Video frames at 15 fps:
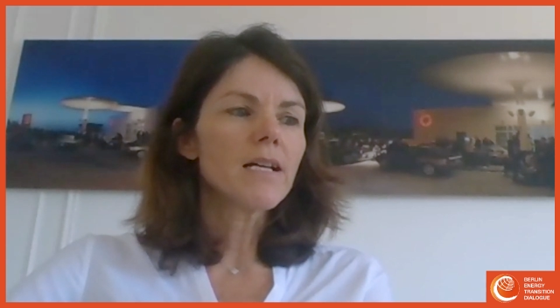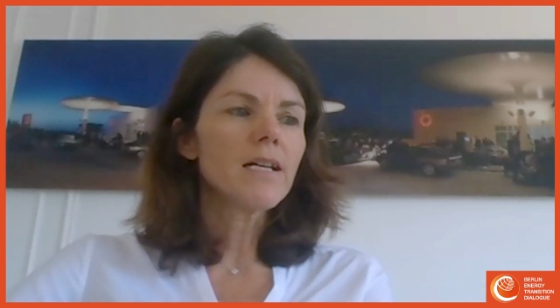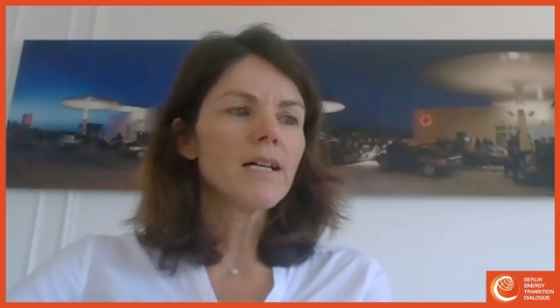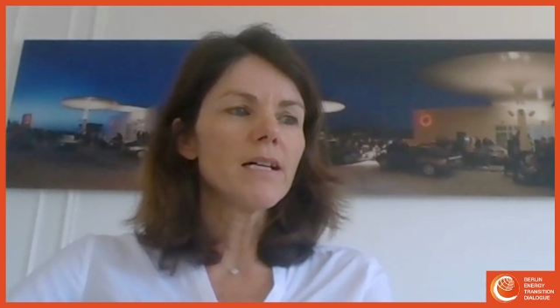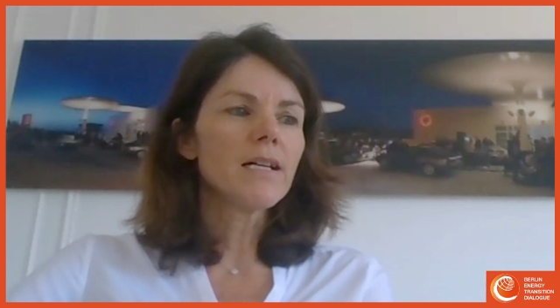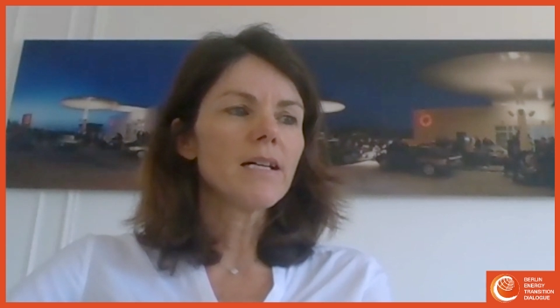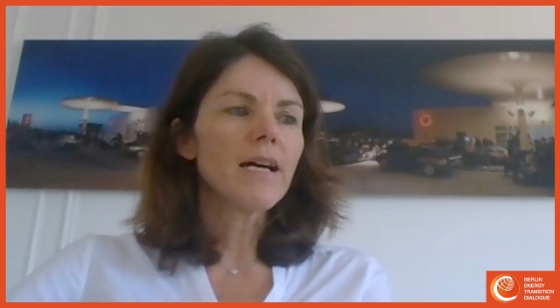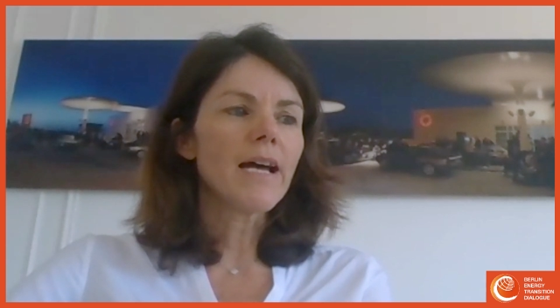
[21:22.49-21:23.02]

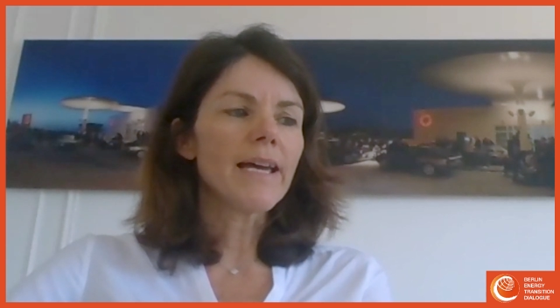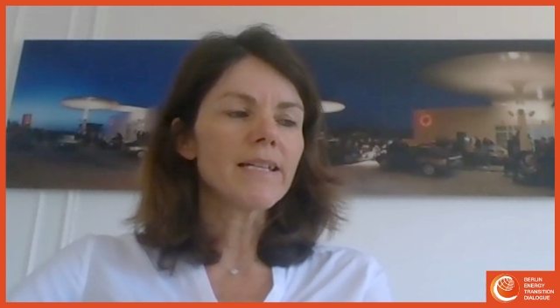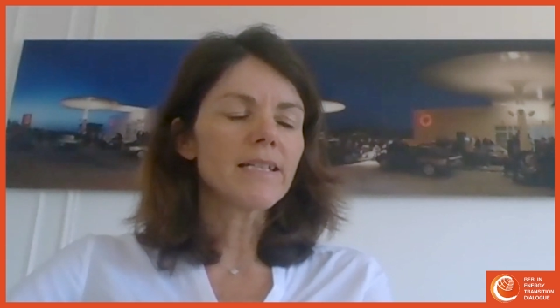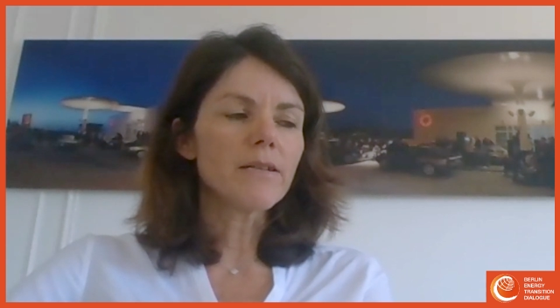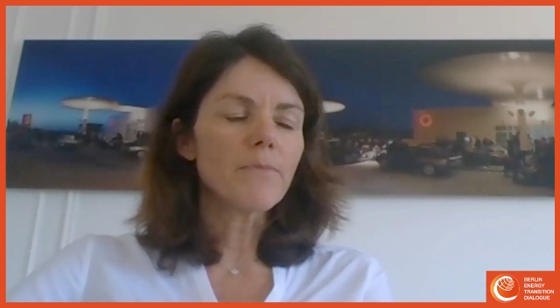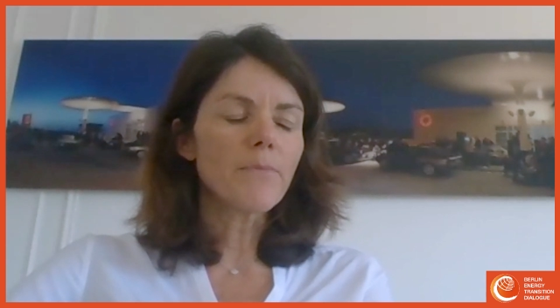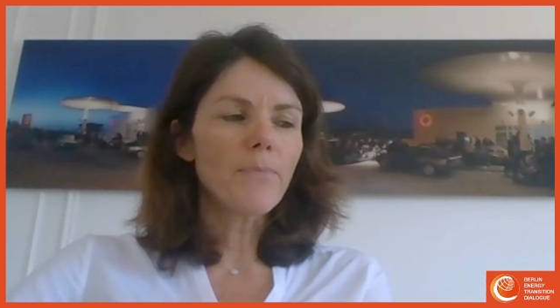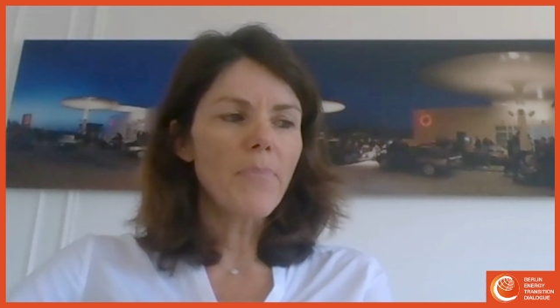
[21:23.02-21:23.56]
and
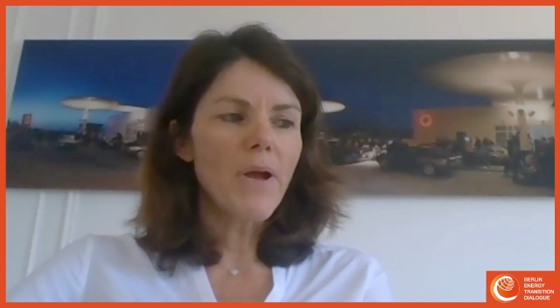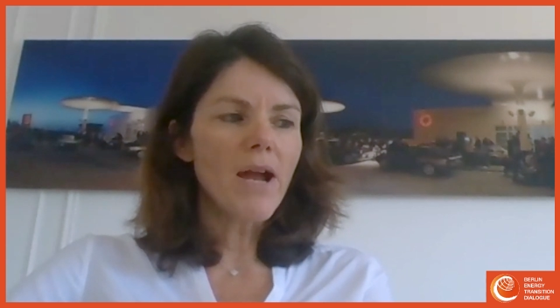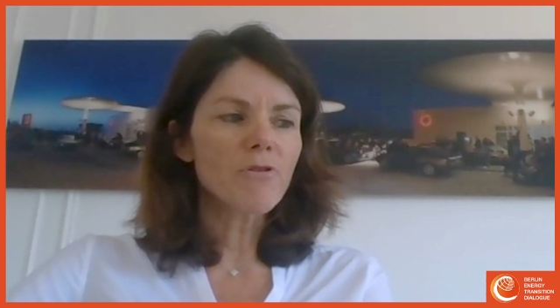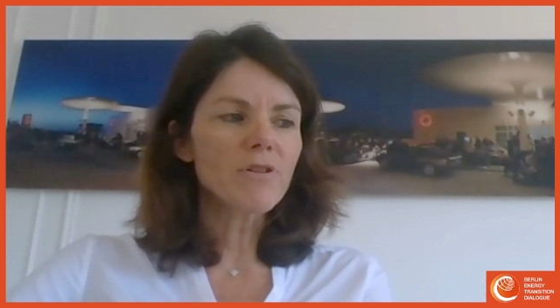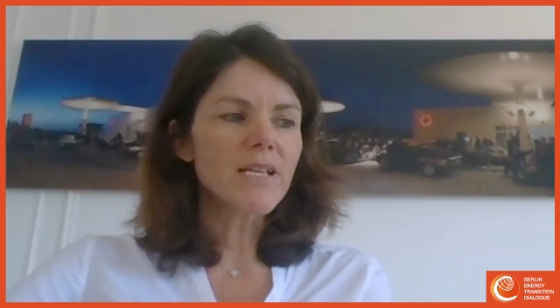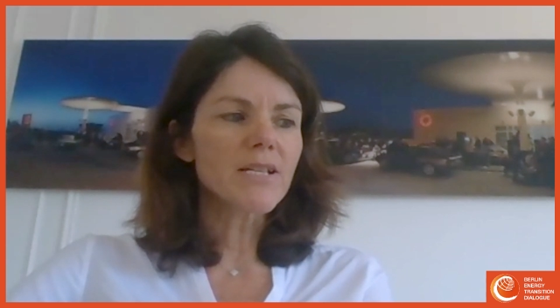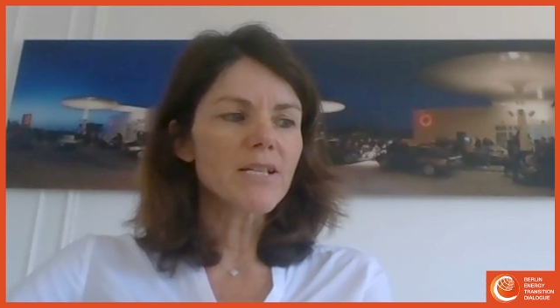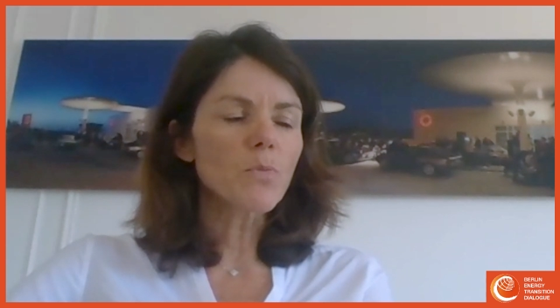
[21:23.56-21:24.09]
in
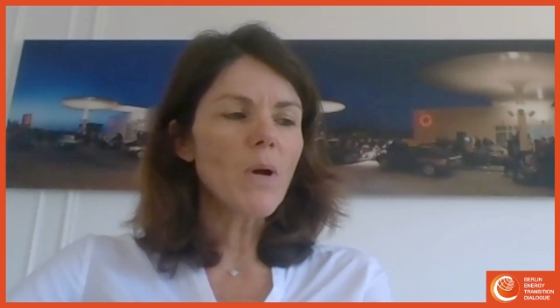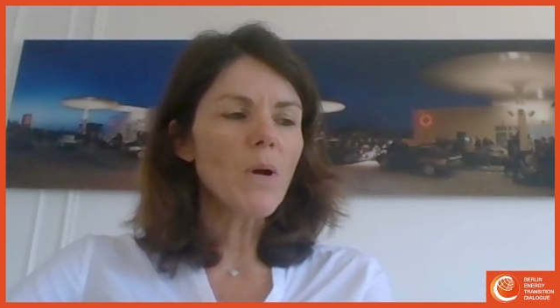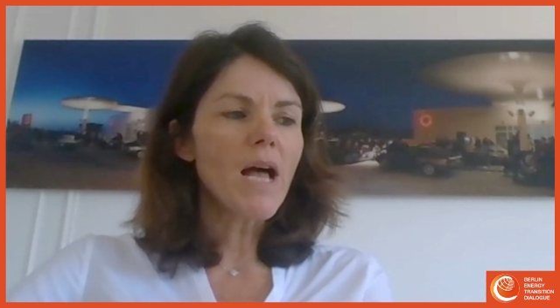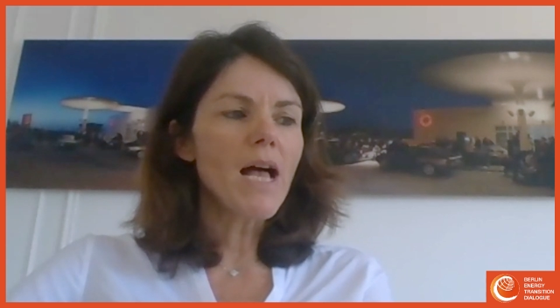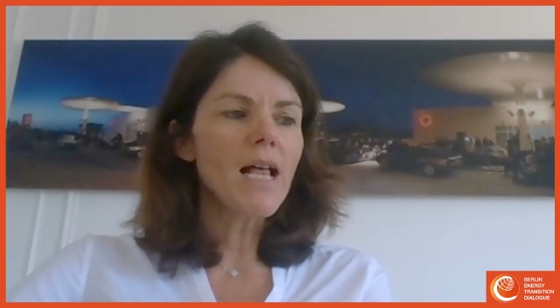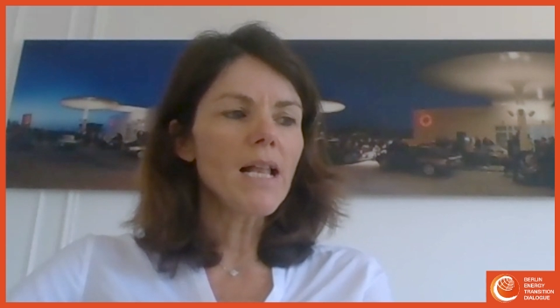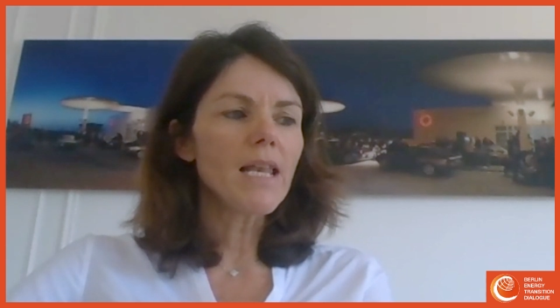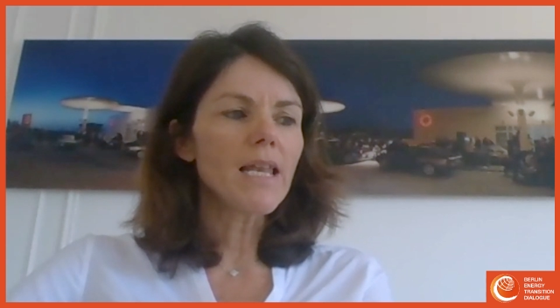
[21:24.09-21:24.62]
Paris as
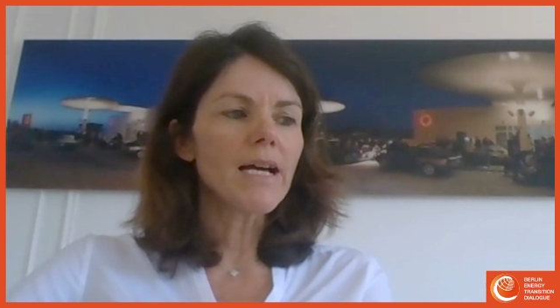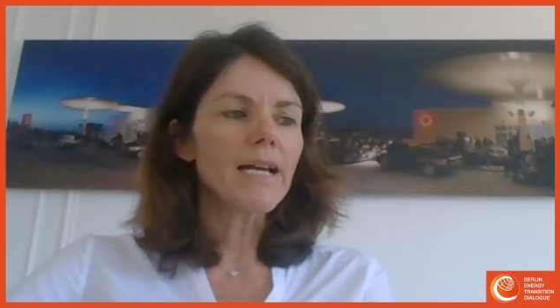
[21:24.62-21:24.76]
well,